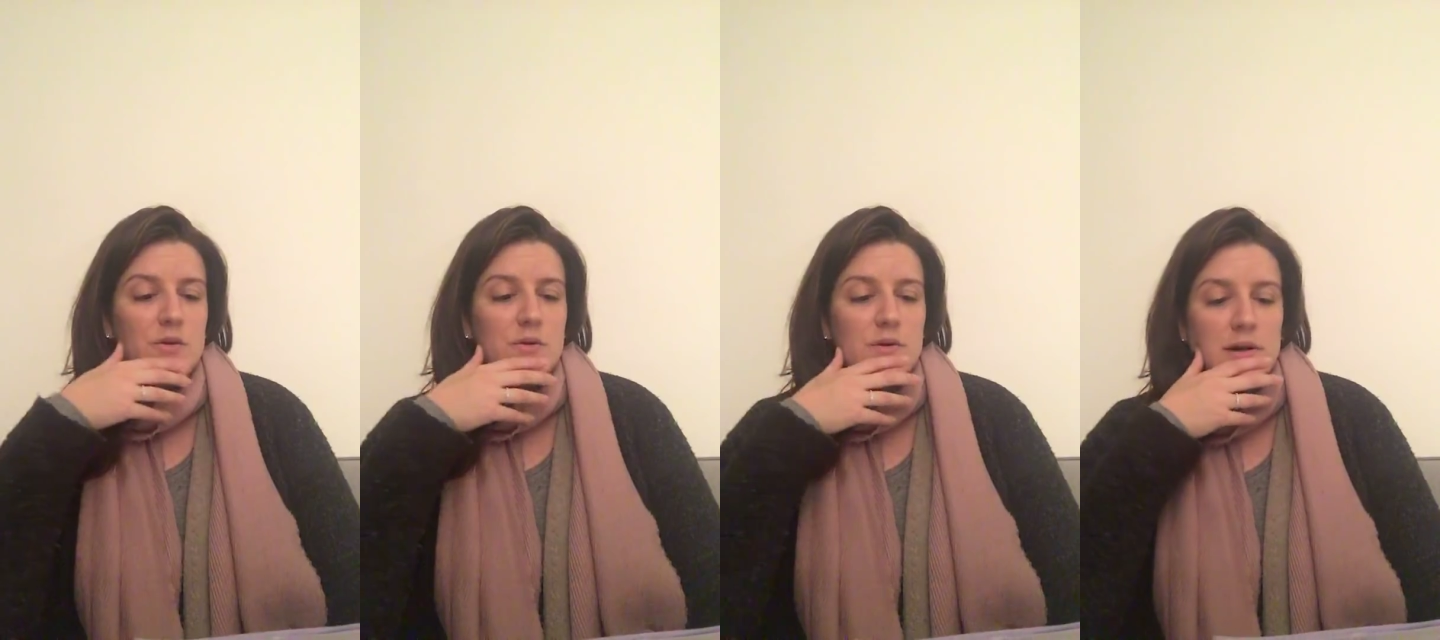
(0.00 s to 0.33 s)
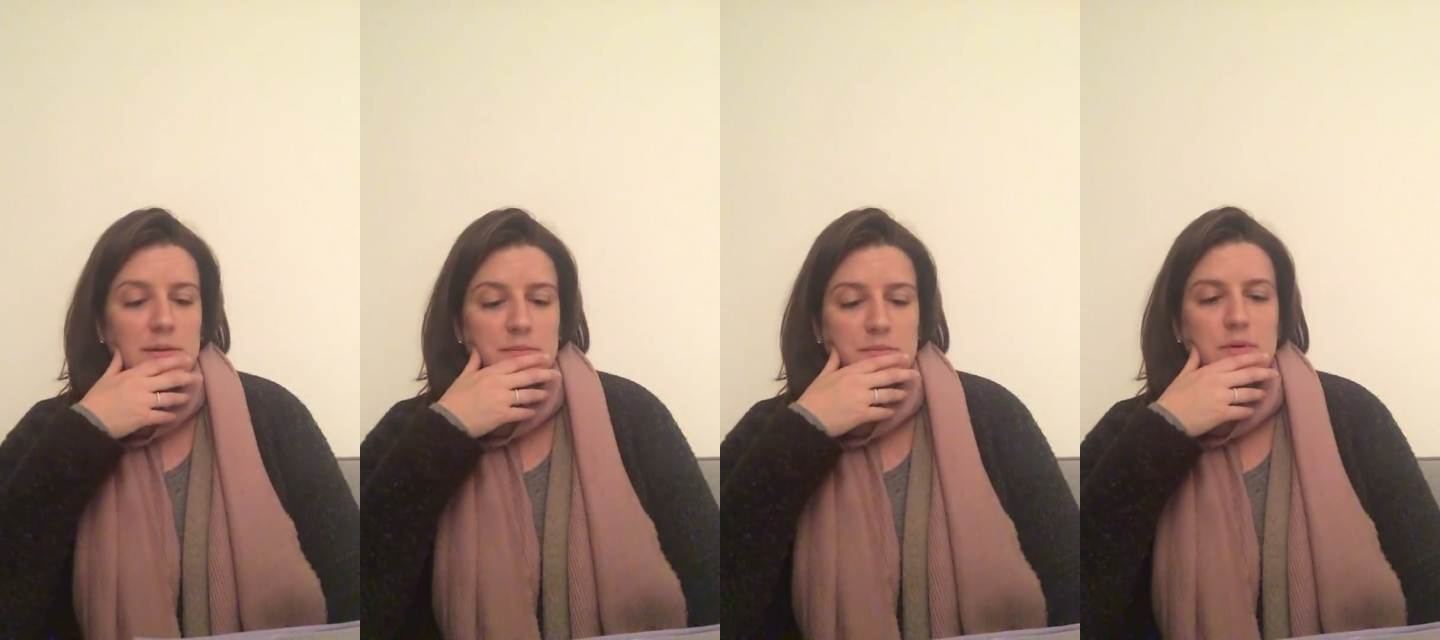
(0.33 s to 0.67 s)
your
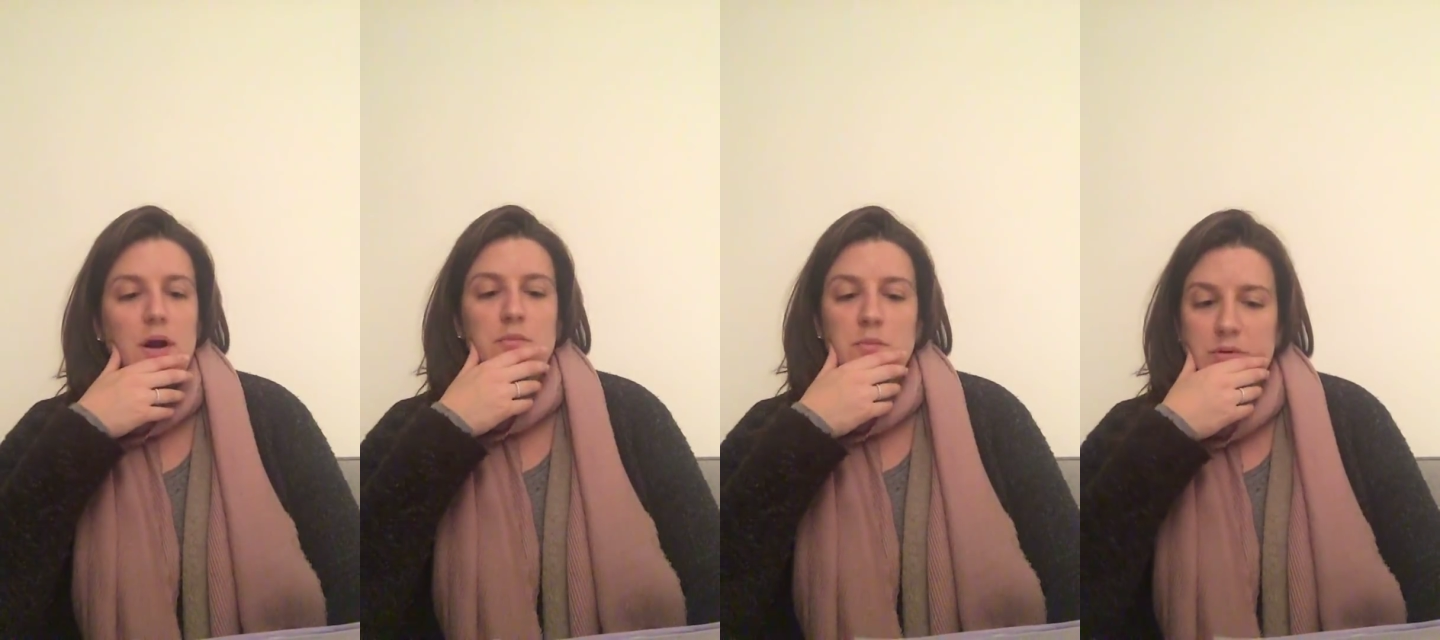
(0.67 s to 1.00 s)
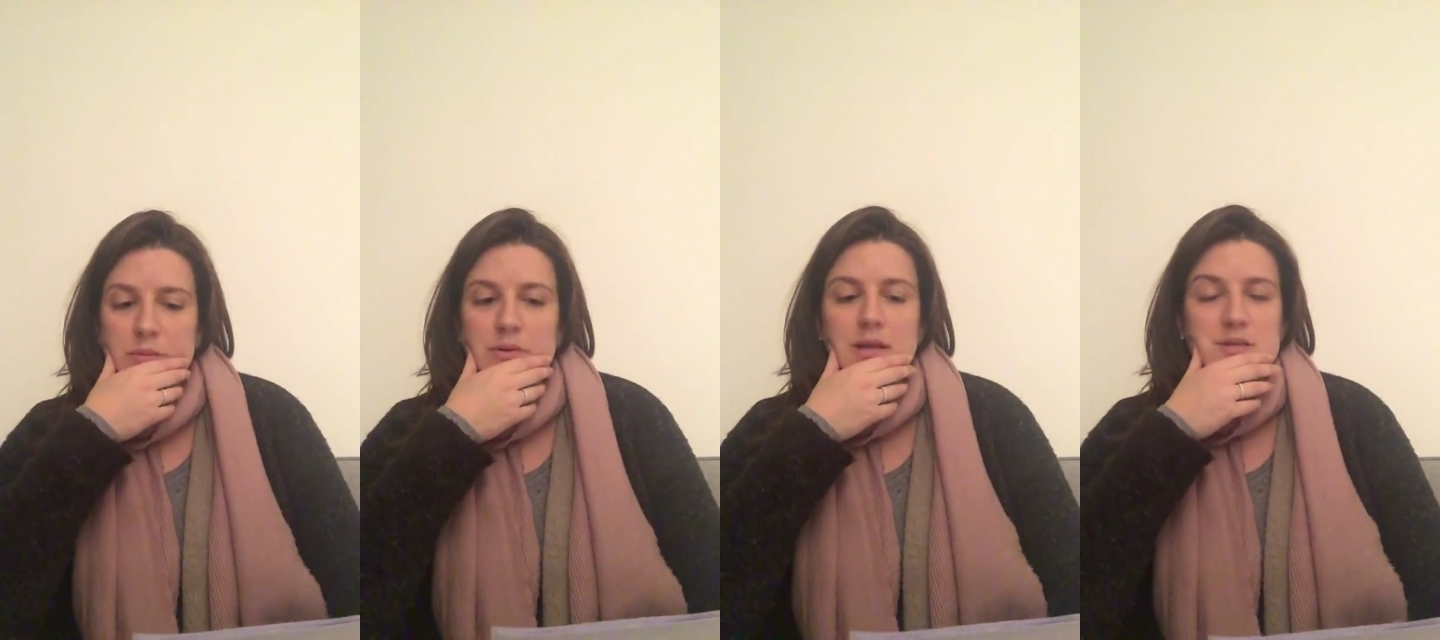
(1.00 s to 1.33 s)

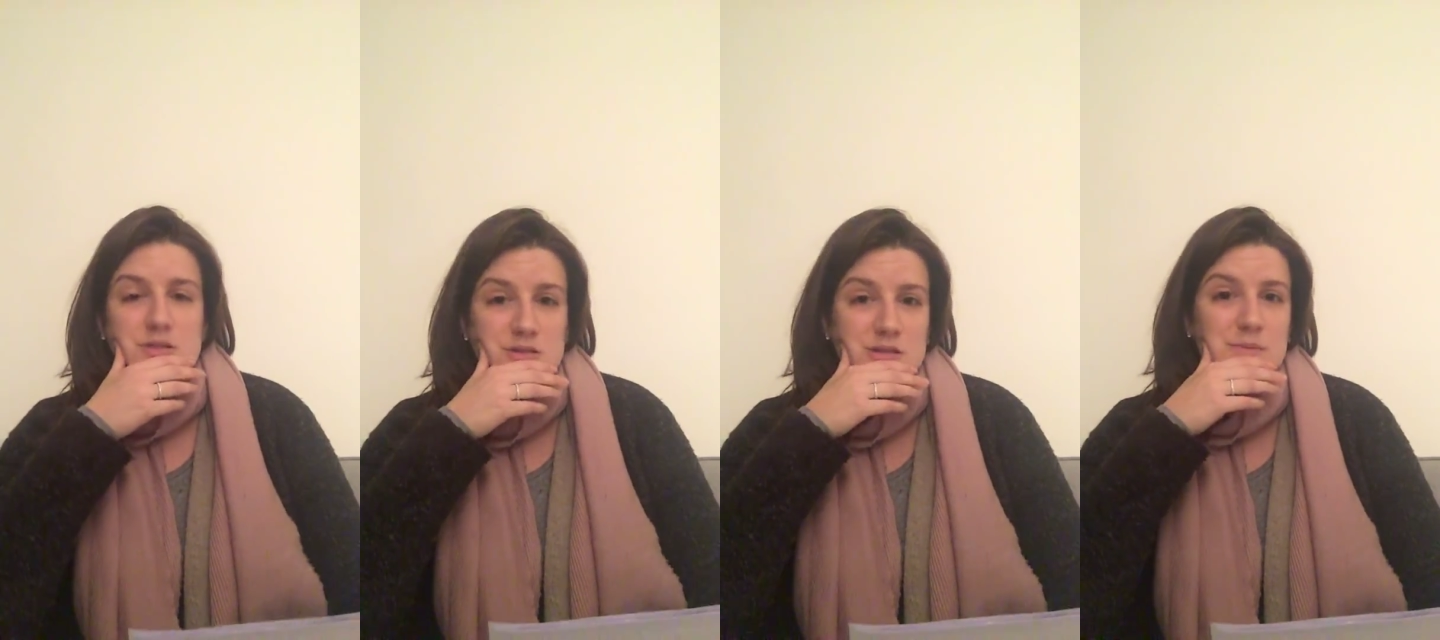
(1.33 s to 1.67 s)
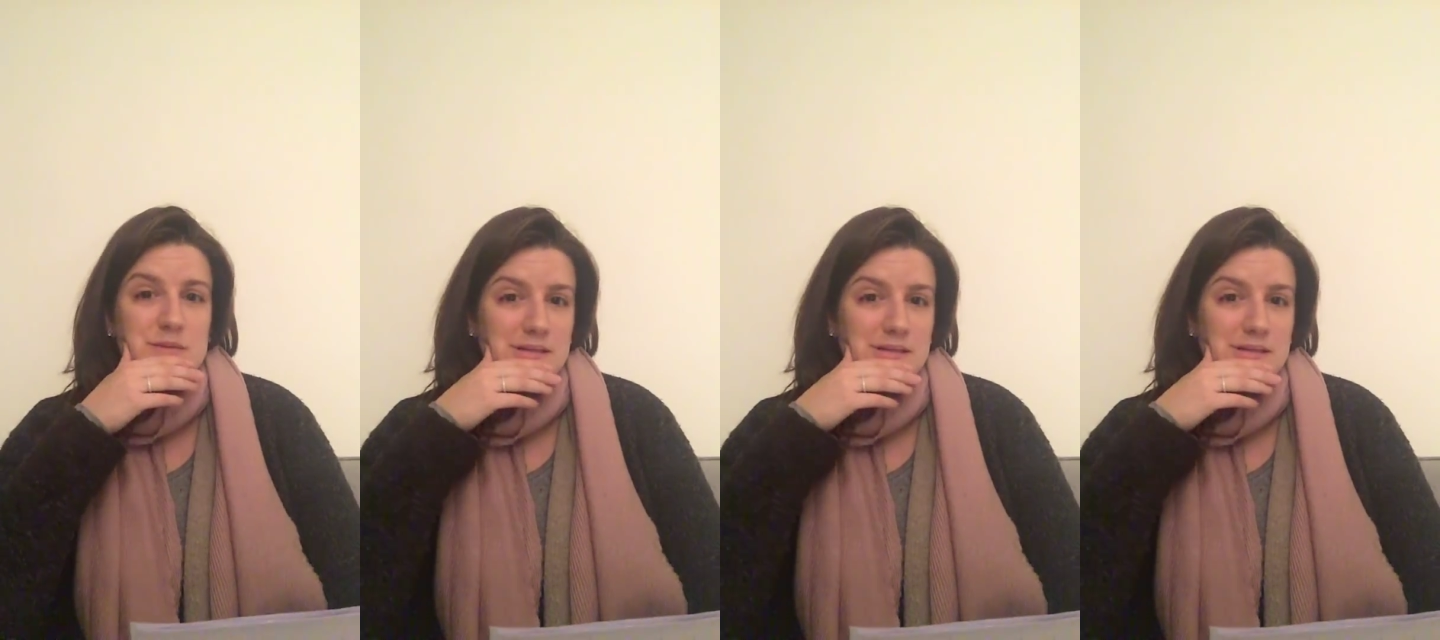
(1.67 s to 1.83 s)
probably relationships.